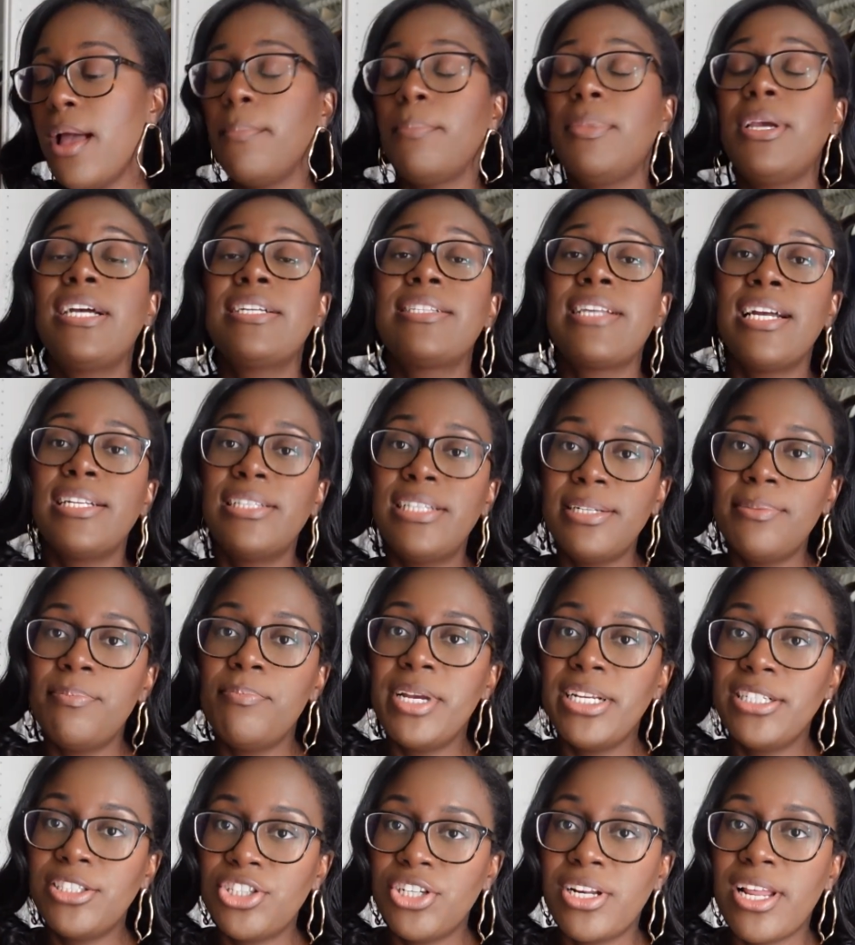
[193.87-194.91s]
Because I did
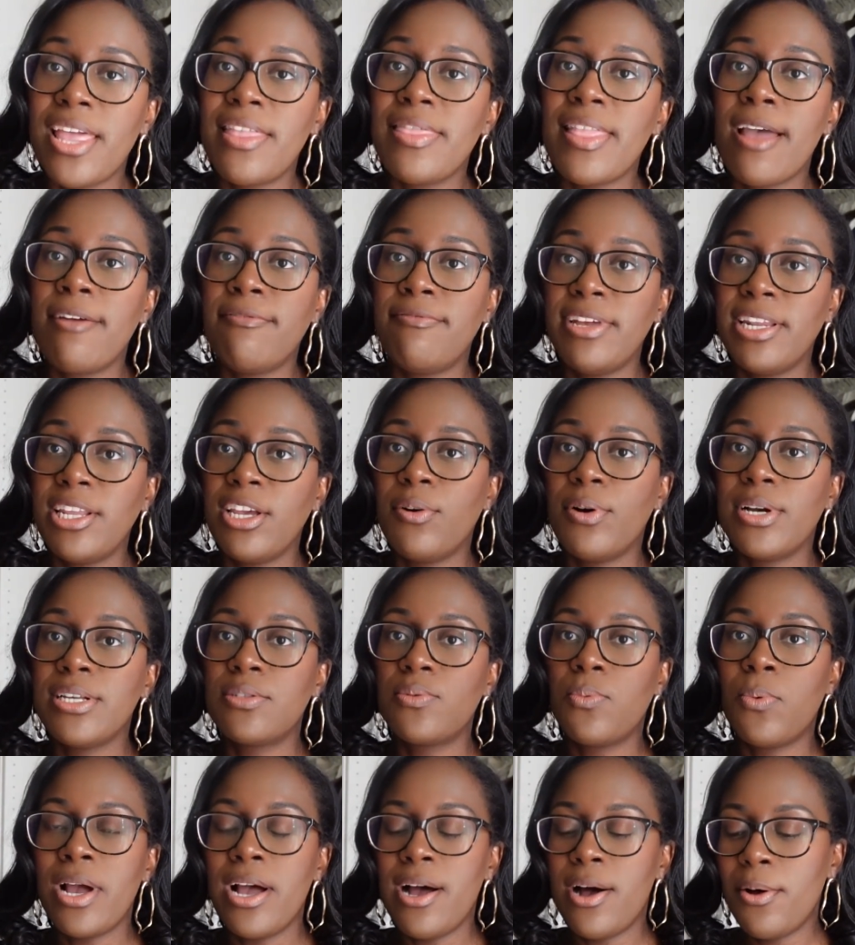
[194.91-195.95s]
mention in that video
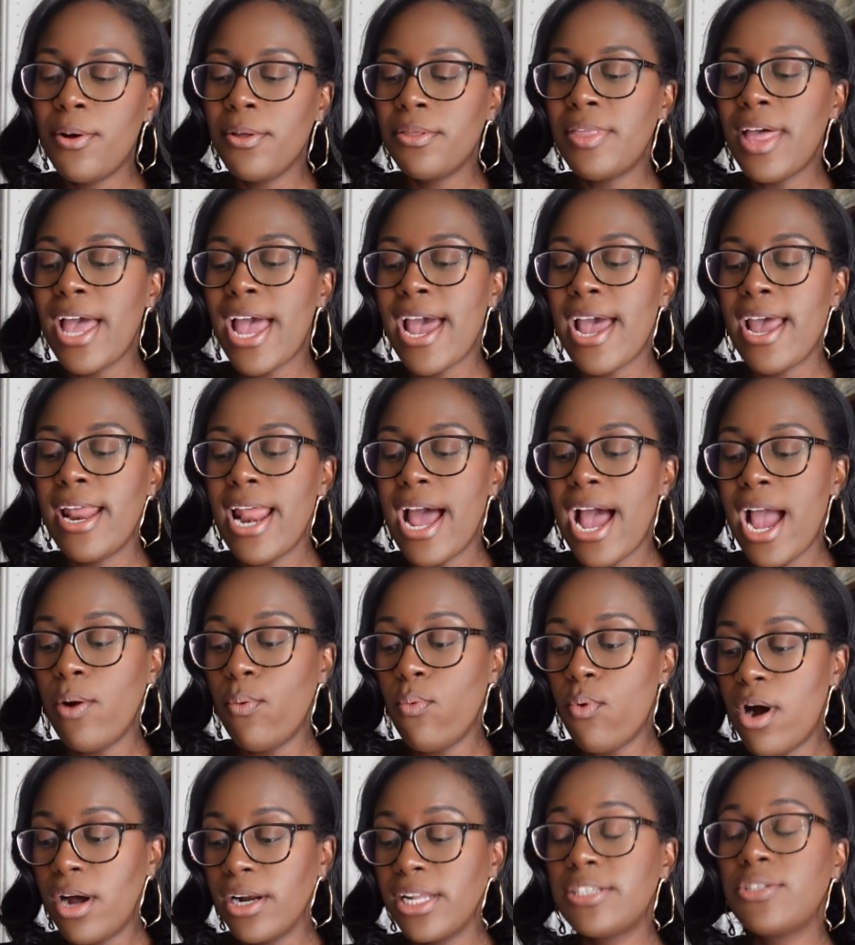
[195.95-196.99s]
as well that I
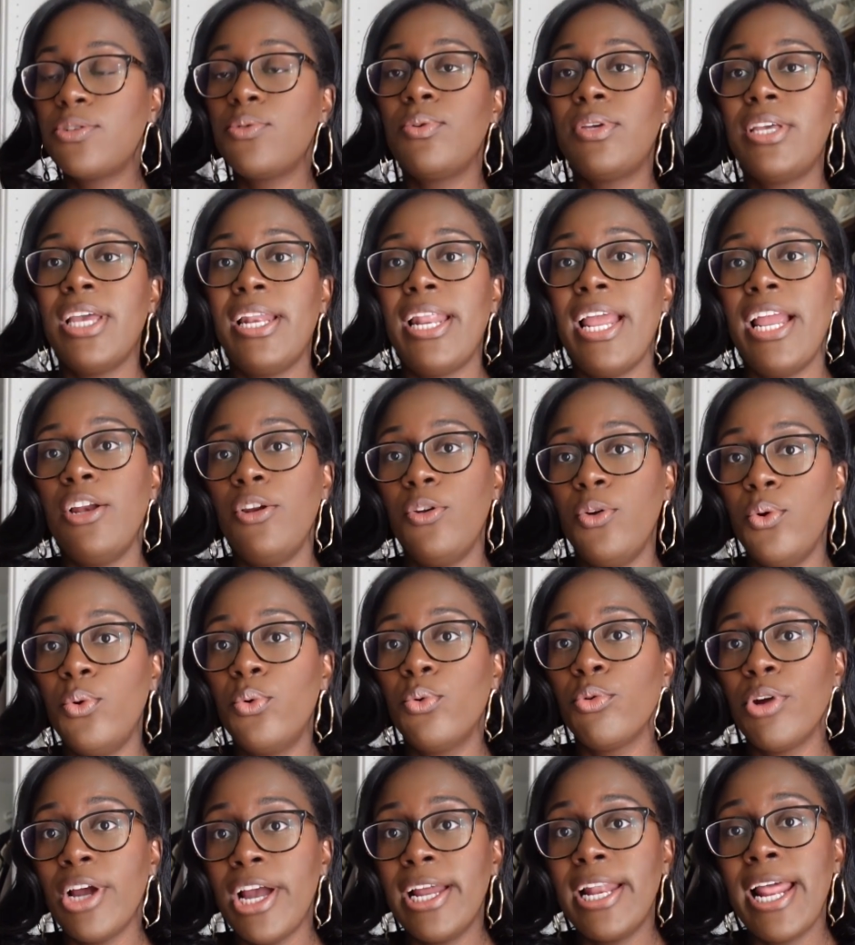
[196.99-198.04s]
wanted to get a new
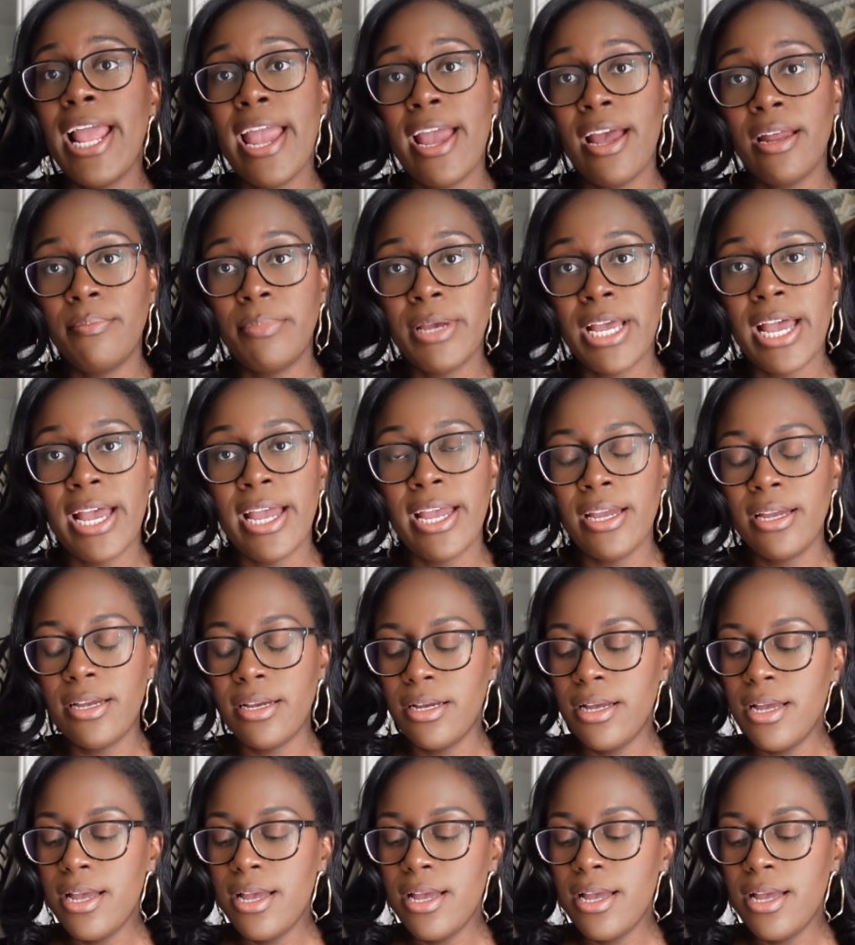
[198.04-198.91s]
red handbag,